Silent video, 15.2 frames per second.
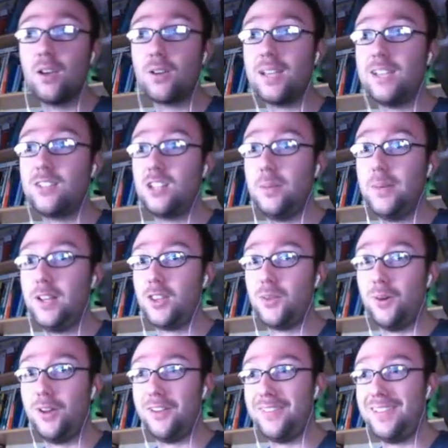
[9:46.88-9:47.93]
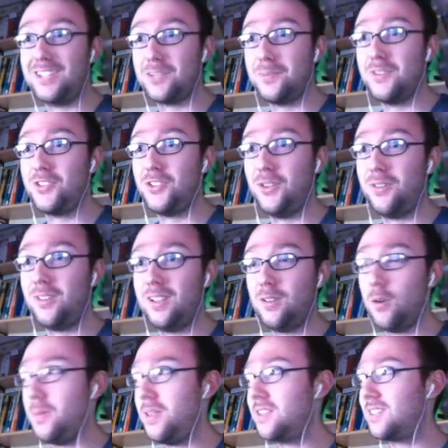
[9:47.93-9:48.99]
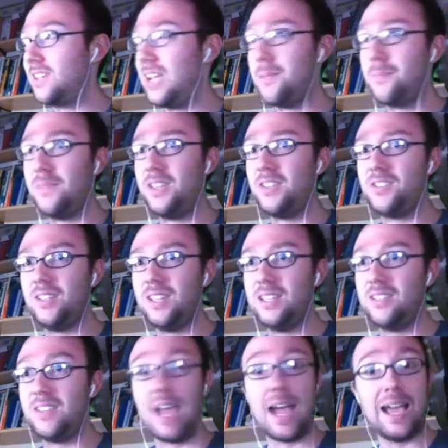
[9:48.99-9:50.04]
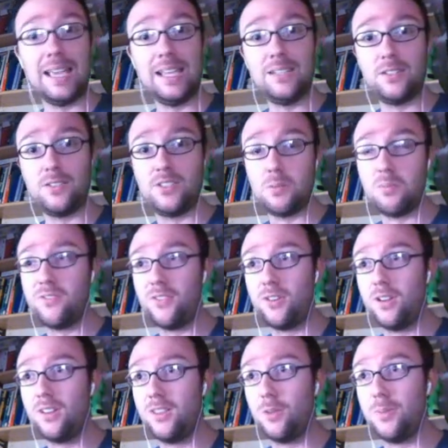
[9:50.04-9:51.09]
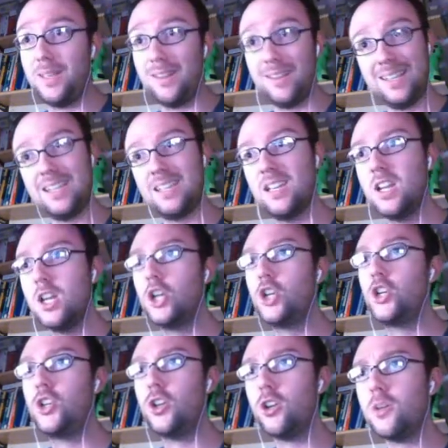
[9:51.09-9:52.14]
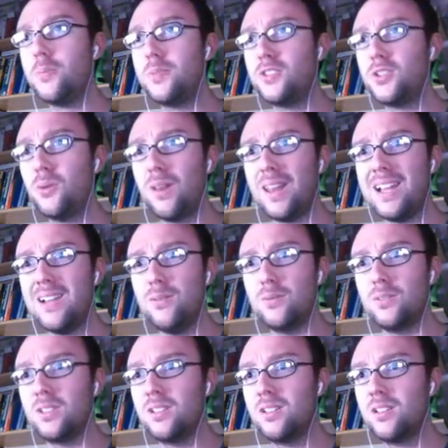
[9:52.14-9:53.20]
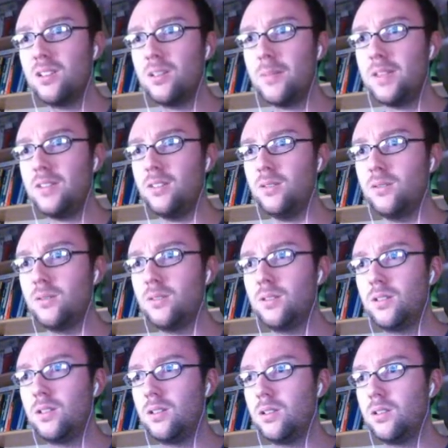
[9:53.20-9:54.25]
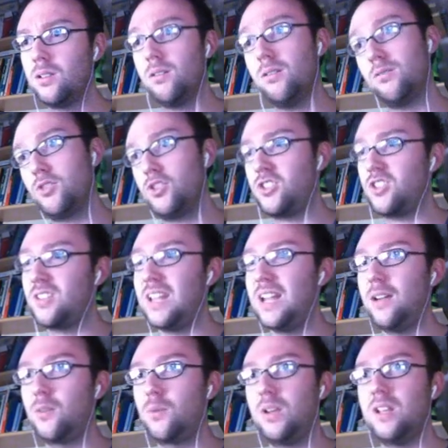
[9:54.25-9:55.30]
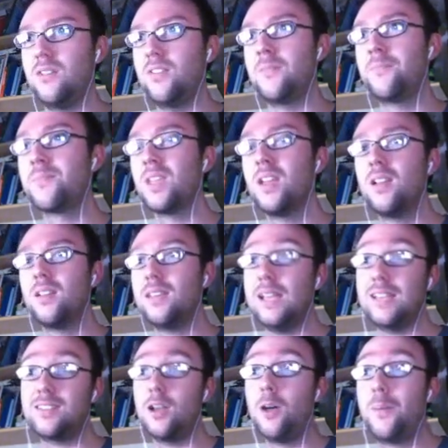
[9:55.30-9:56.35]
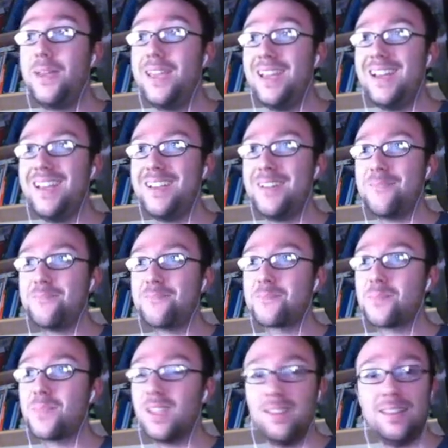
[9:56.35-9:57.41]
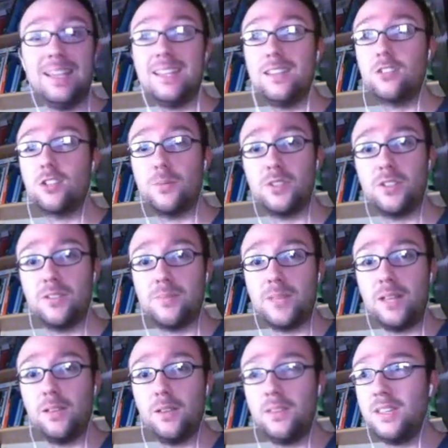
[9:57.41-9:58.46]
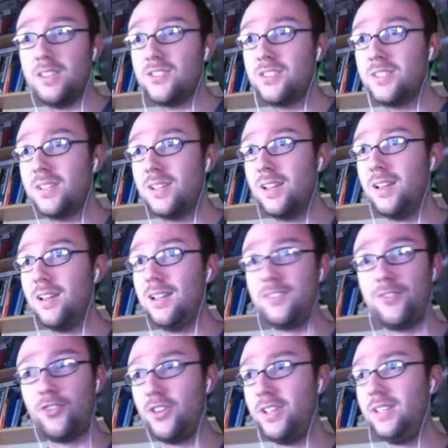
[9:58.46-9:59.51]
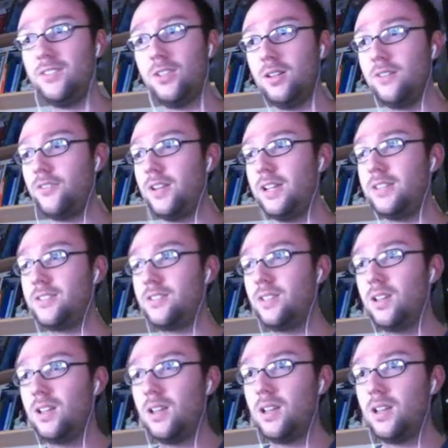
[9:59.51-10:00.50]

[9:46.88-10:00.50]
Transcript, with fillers: Okay, so there'll be another one of these coming soon. It won't be this game. This is the Eyes, as you said before. There'll be a link. Shut up, you're so loud. Menu. Oh, just as loud, whatever. Yes, there'll be a link in the description to download this. It's free, totally free. It's